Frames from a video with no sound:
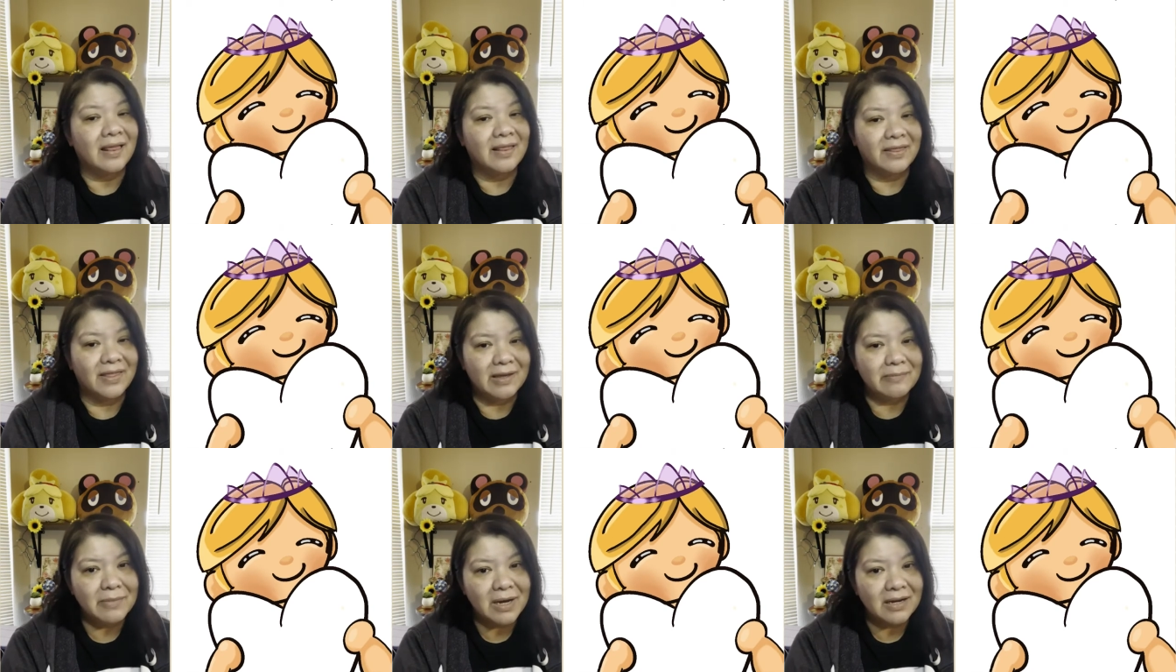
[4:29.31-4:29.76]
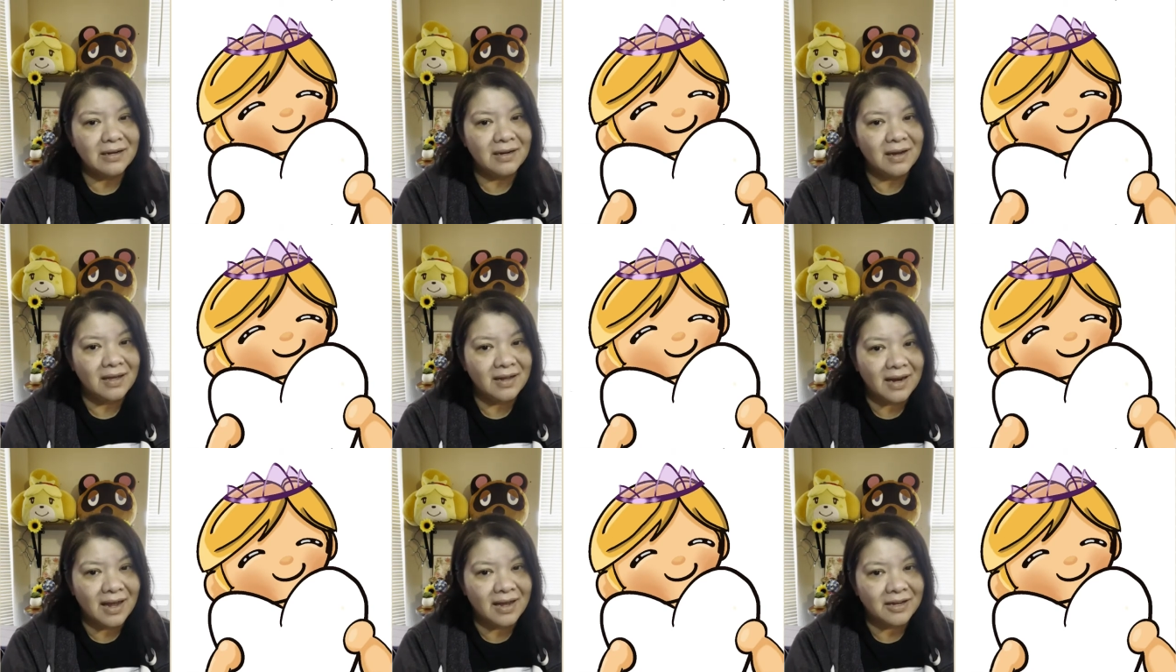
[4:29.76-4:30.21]
They might
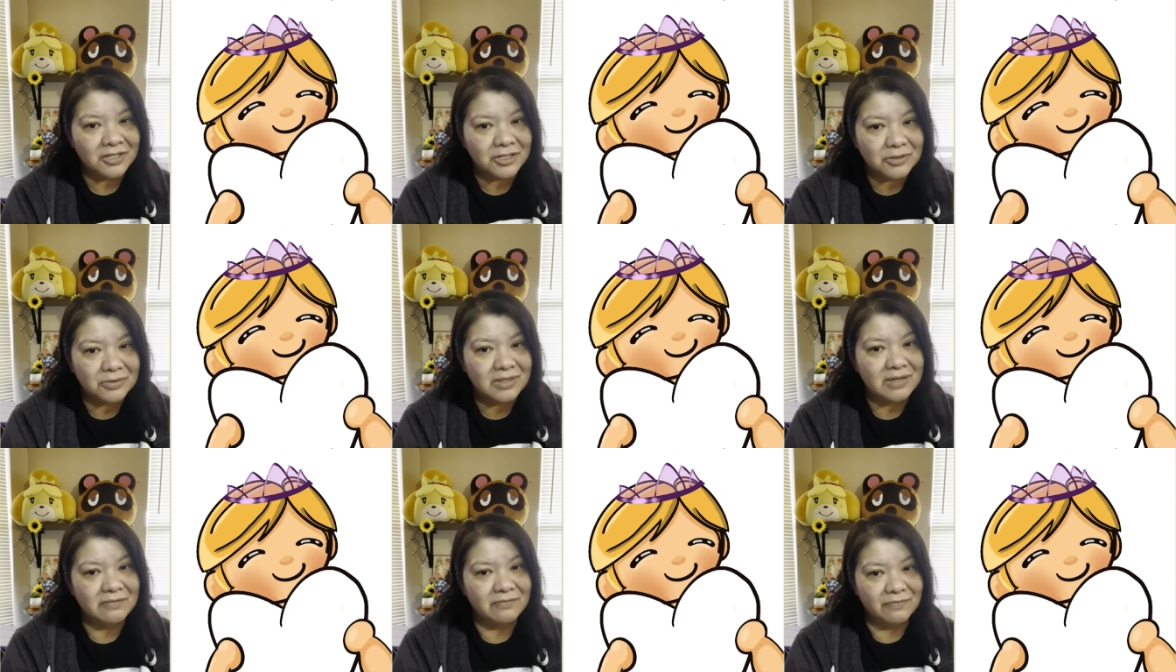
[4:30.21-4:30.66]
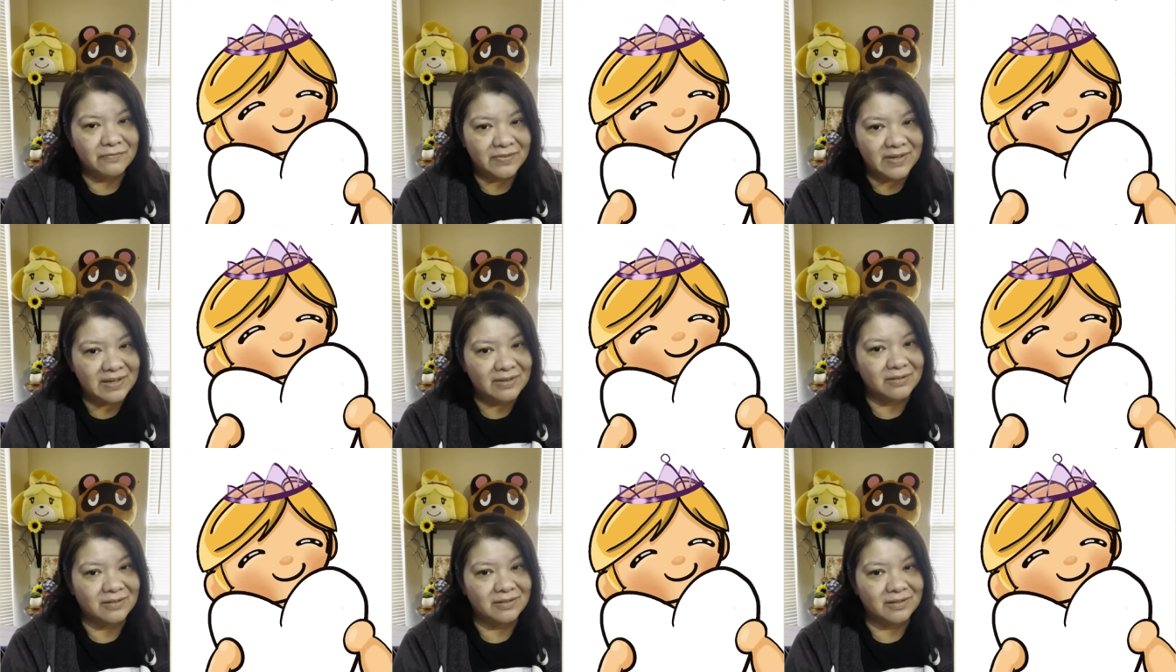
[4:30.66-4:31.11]
not actually
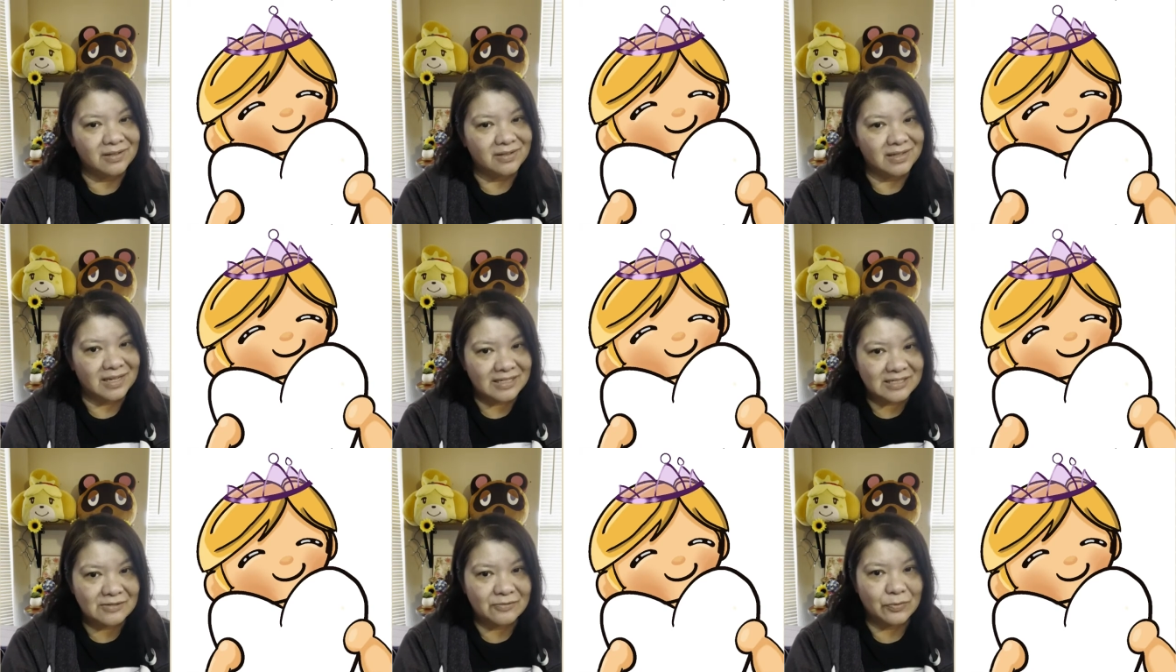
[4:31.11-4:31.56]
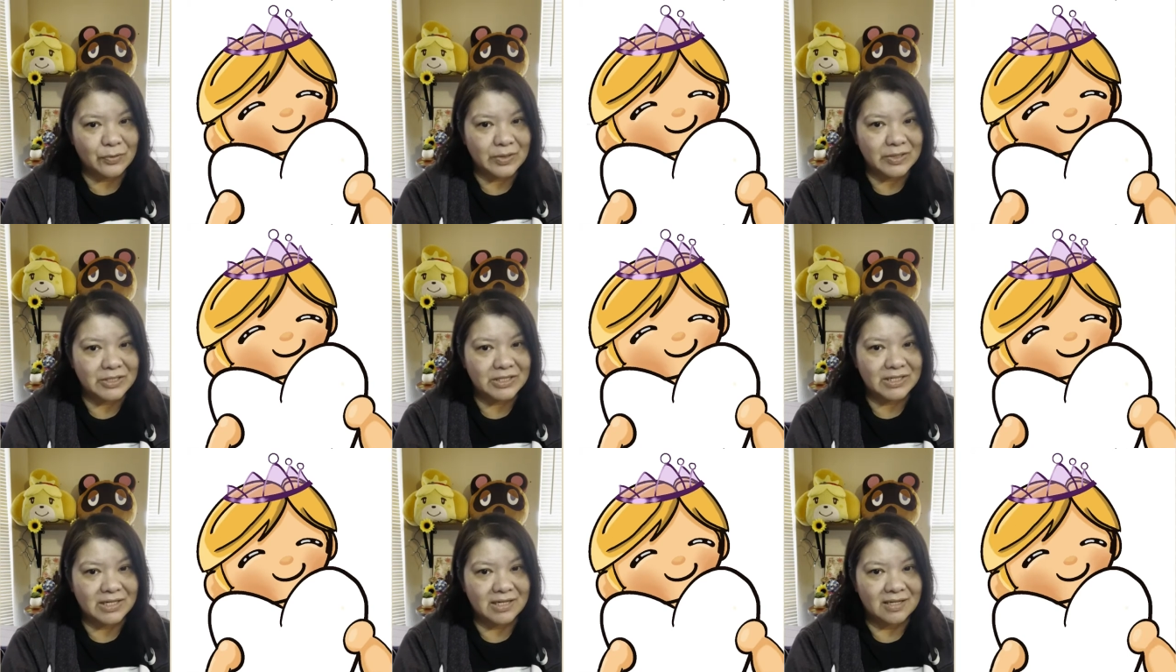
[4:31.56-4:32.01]
feel less
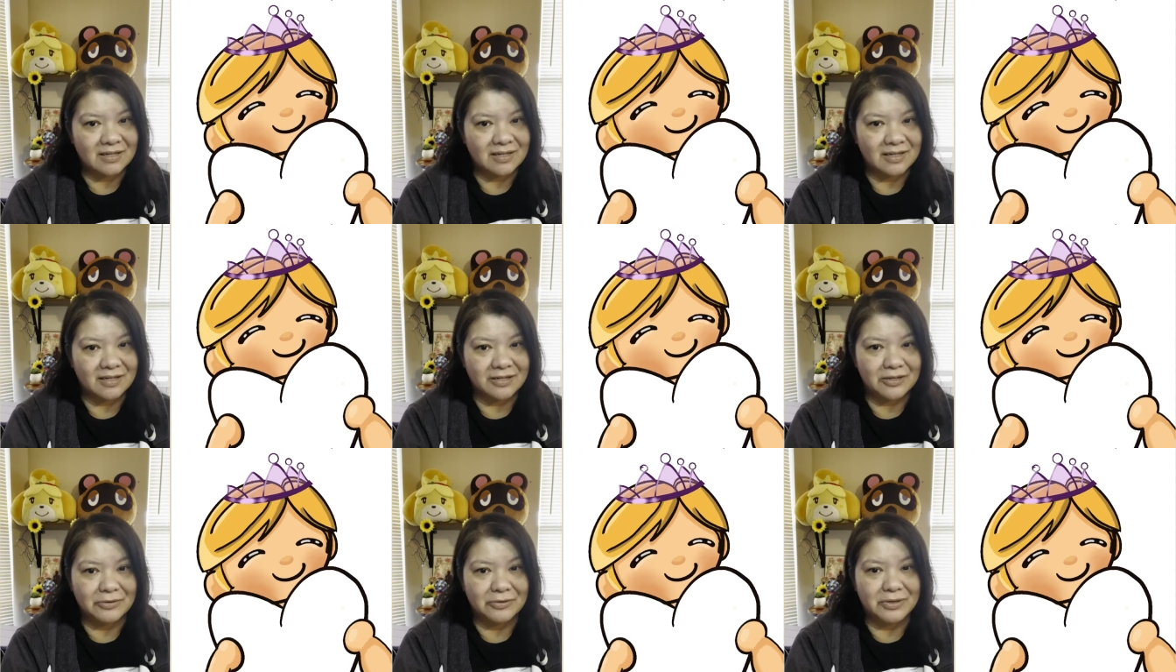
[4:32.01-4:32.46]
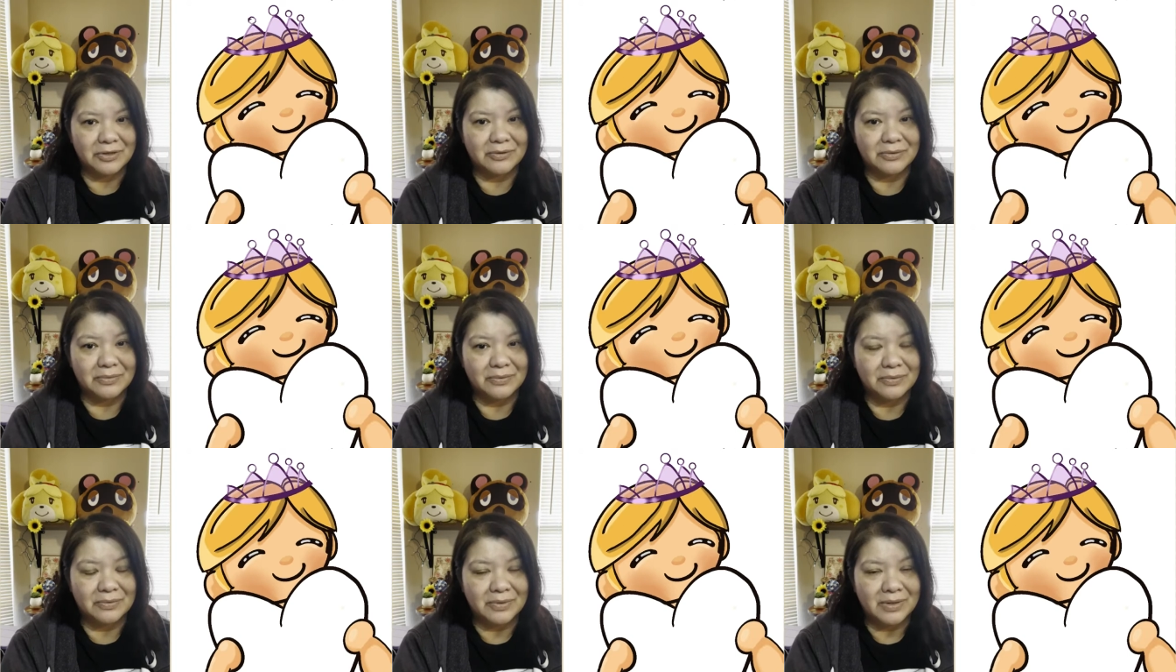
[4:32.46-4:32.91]
fortunate than you
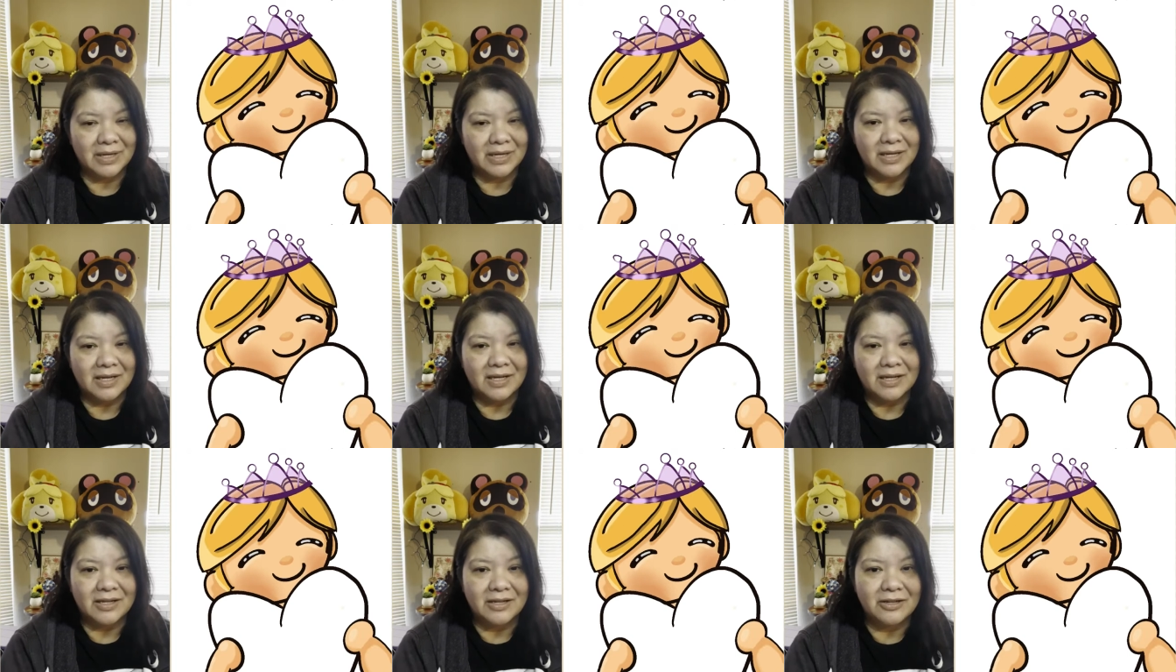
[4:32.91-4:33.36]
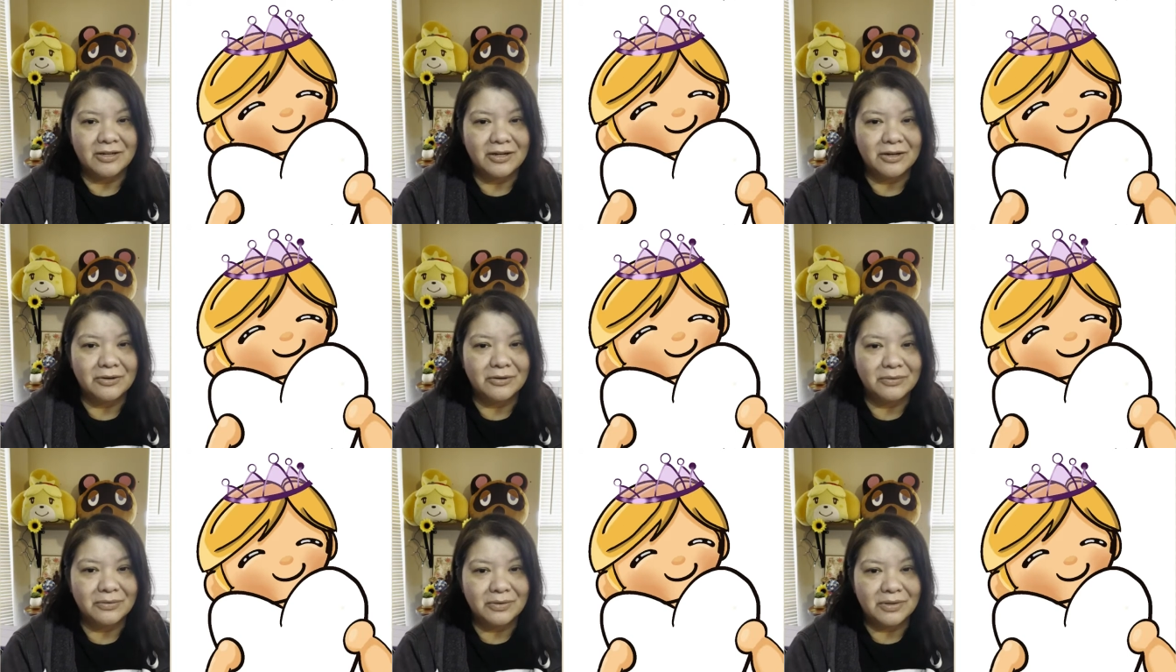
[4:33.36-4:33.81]
do, you
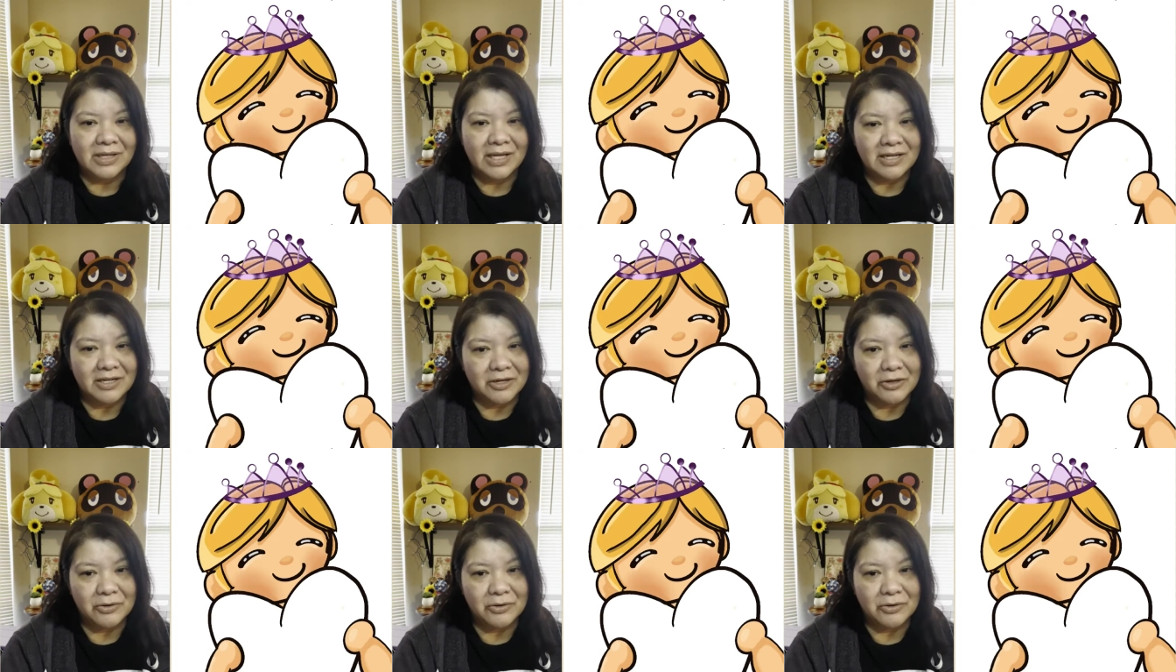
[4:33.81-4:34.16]
know, than